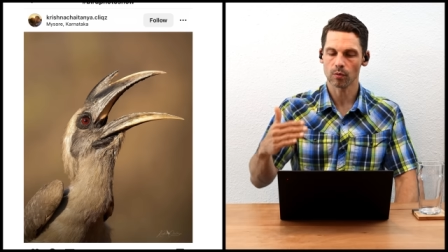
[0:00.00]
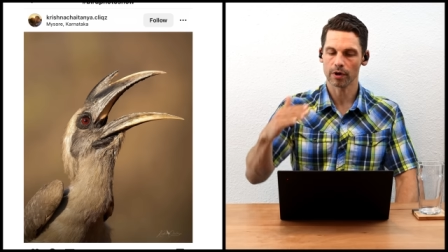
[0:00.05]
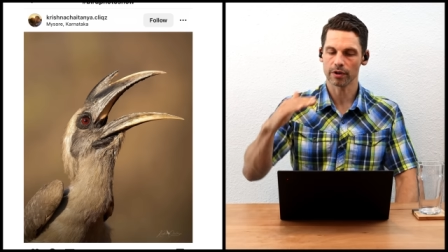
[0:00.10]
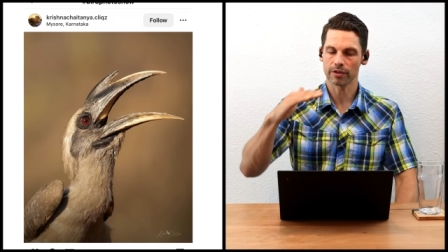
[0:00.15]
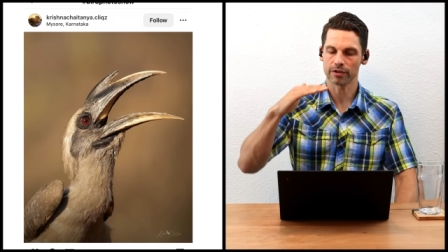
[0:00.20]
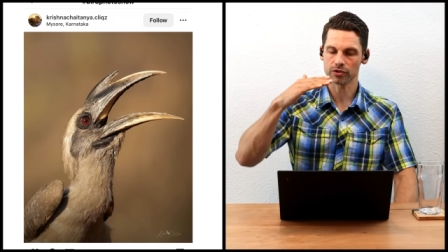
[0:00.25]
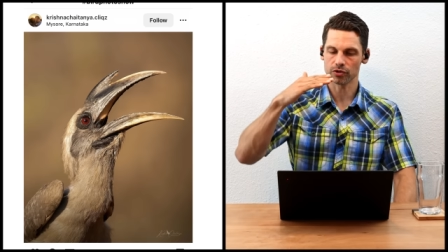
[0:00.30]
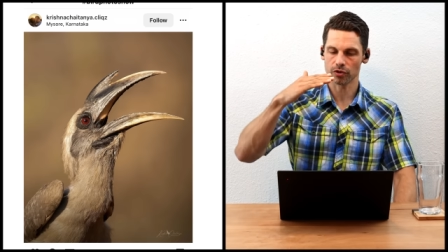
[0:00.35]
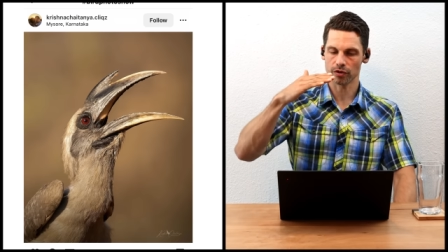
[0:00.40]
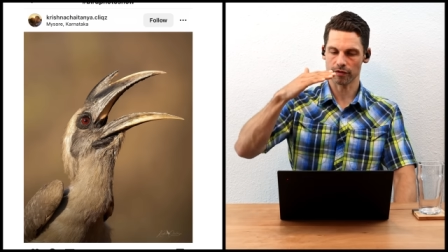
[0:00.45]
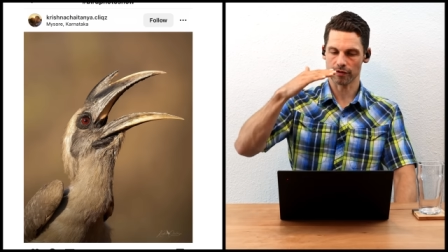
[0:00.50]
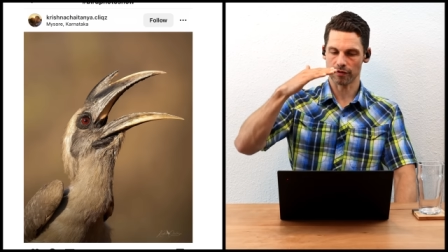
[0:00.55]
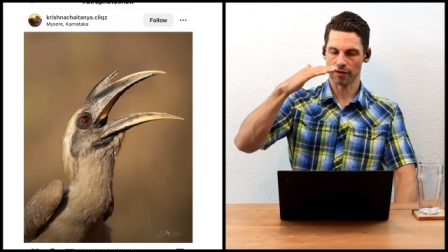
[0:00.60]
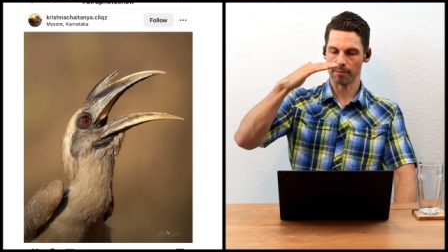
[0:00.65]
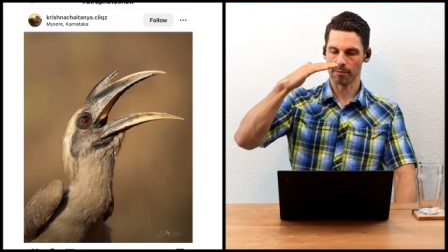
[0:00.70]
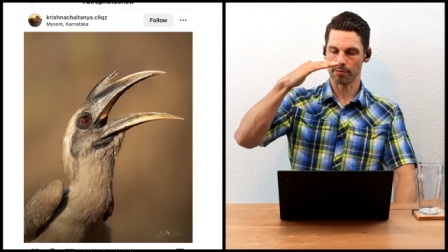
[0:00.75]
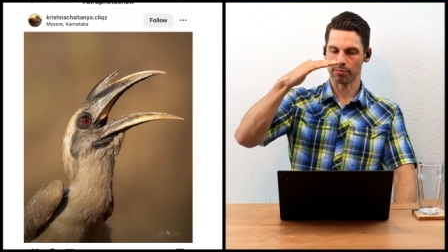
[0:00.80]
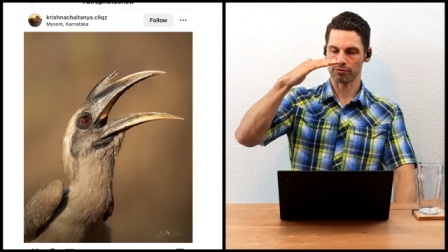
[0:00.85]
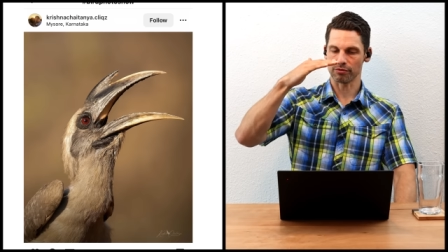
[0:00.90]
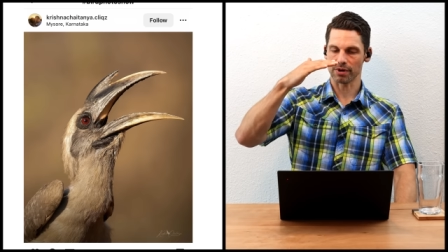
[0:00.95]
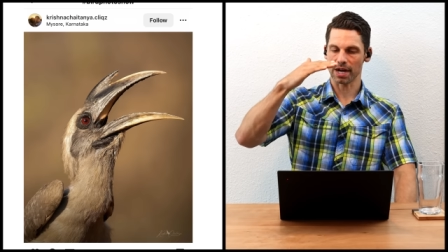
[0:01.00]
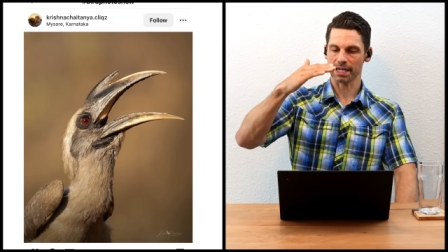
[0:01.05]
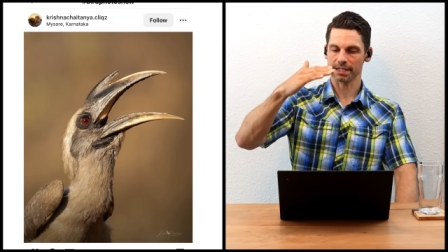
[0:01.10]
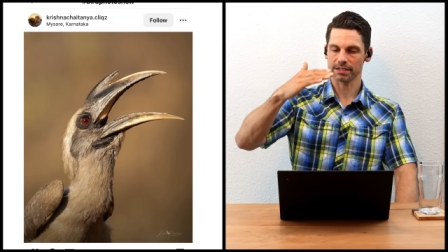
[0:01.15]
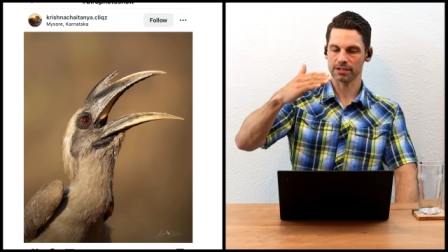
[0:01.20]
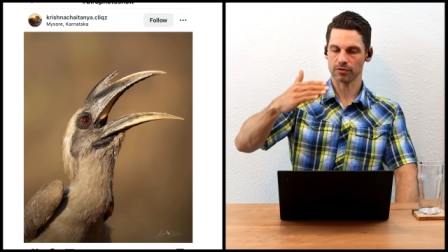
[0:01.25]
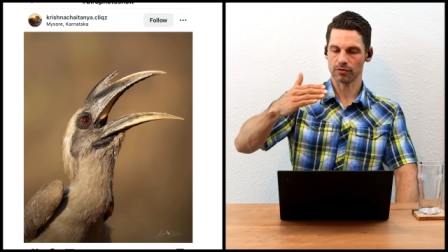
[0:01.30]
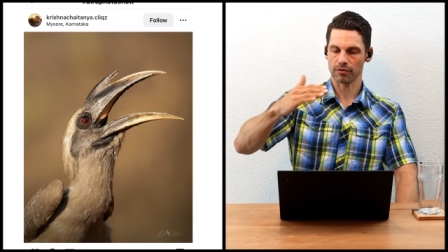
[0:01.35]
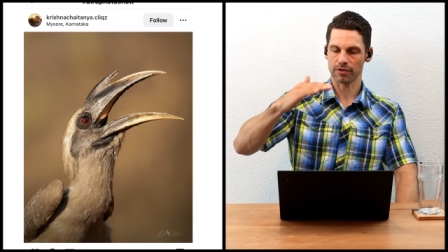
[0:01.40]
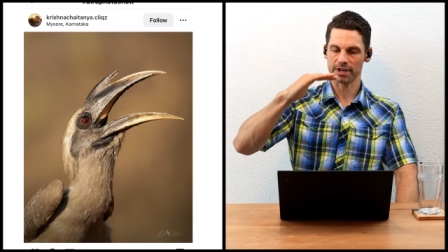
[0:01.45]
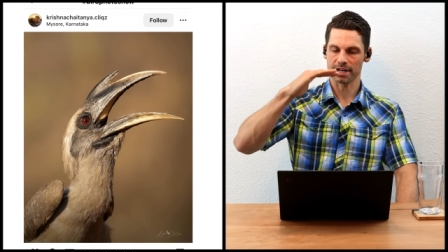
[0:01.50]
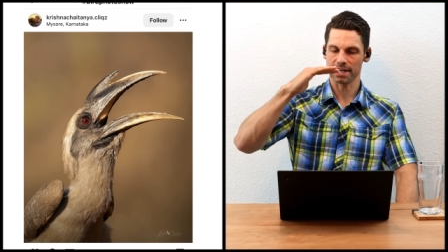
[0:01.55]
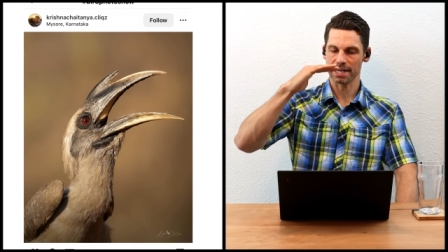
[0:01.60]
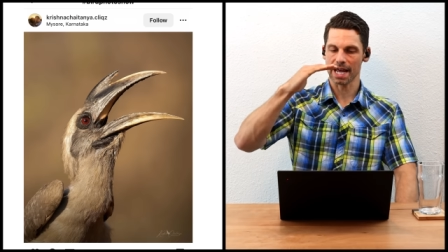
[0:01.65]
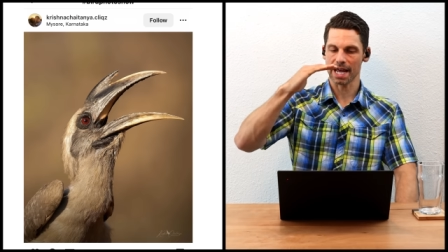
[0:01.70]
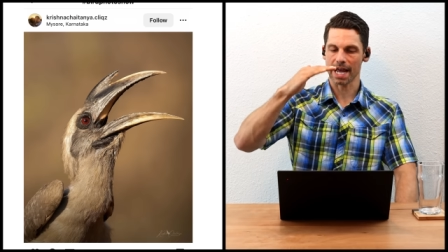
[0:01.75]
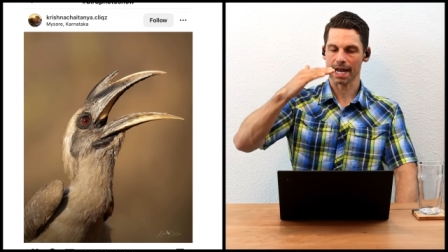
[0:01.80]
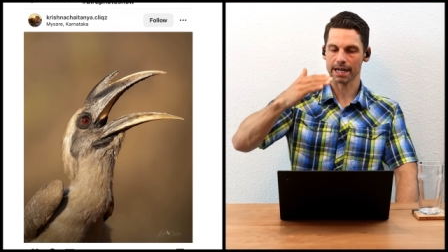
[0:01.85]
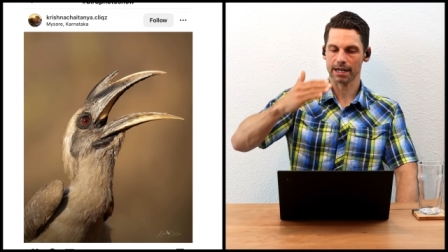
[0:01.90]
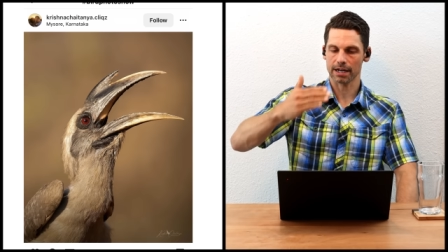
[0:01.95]
where the sort of the breast or the
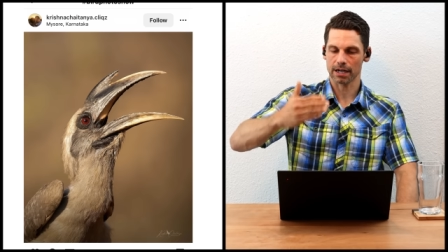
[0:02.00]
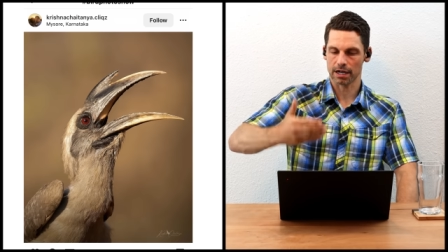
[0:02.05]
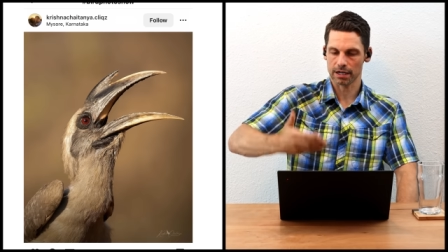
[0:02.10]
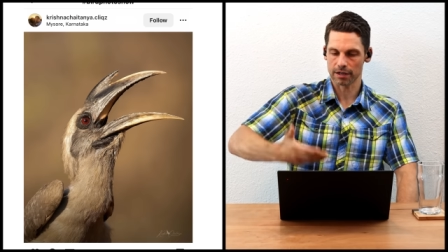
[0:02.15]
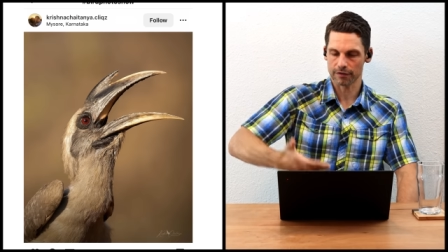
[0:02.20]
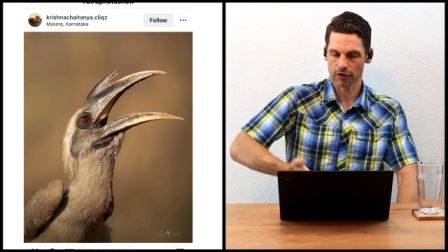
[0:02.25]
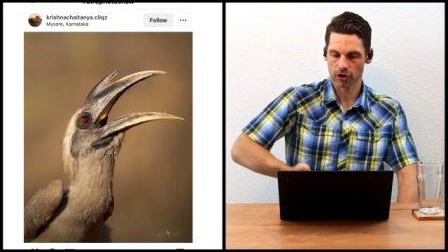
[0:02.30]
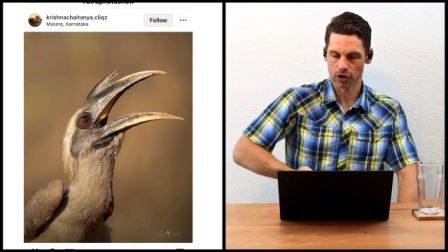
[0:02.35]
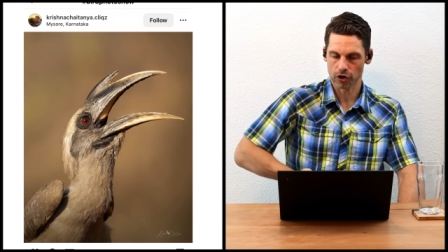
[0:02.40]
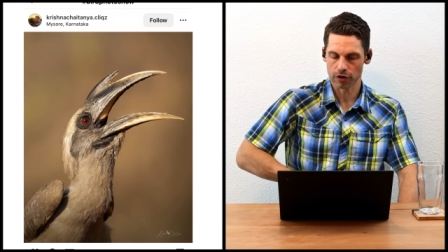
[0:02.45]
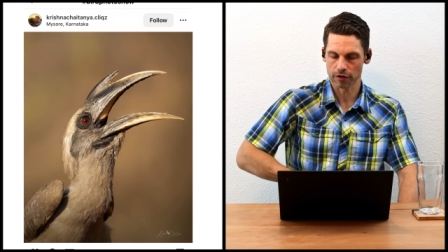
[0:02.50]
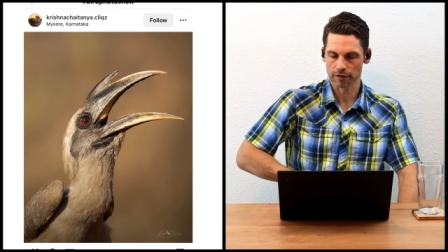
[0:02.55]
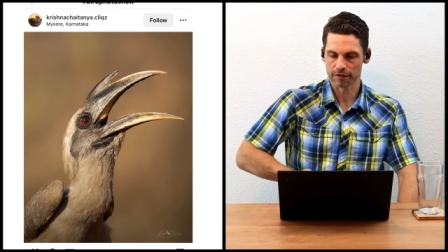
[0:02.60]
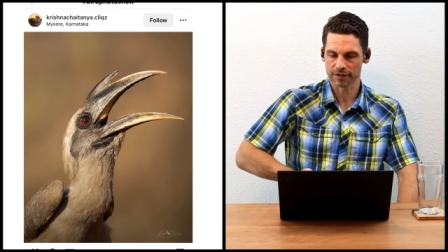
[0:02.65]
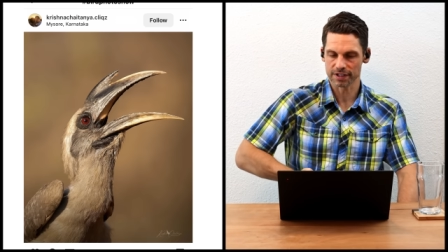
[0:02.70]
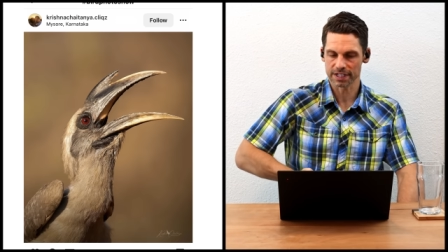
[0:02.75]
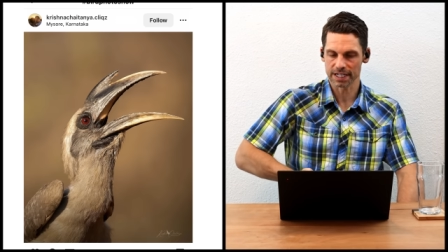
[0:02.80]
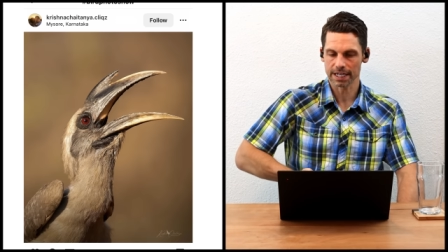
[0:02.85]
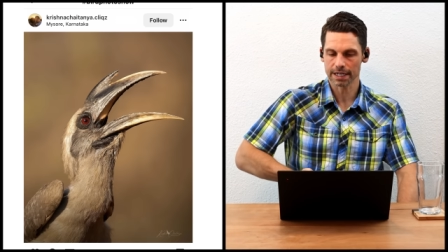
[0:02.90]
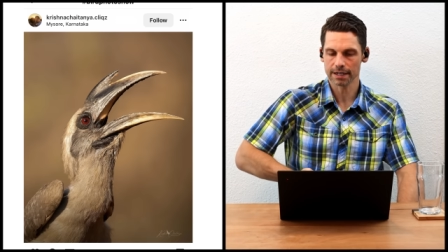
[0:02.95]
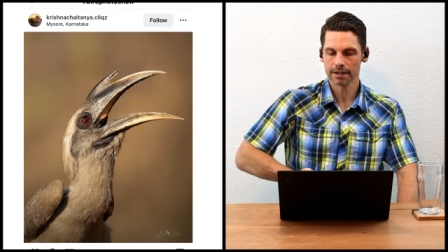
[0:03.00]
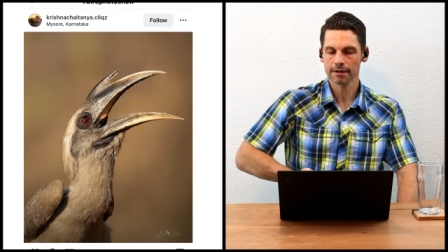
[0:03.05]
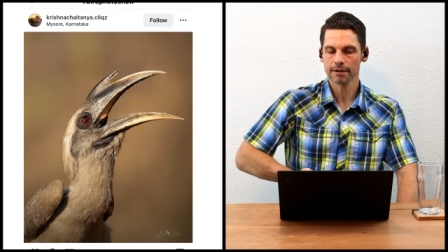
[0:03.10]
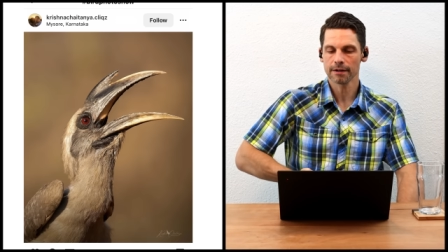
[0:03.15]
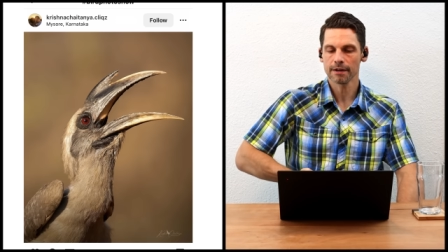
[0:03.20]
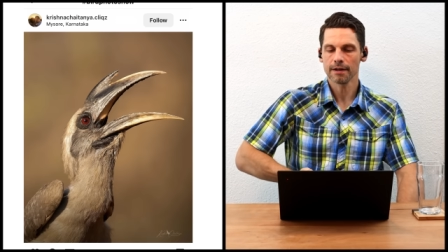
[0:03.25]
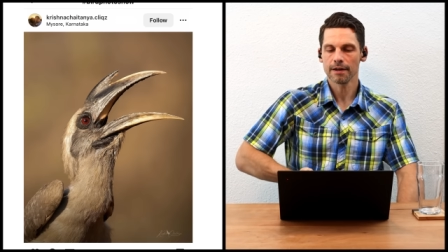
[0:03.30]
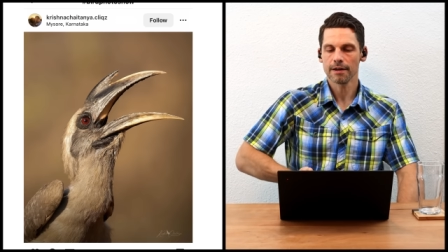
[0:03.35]
neck kind of curves in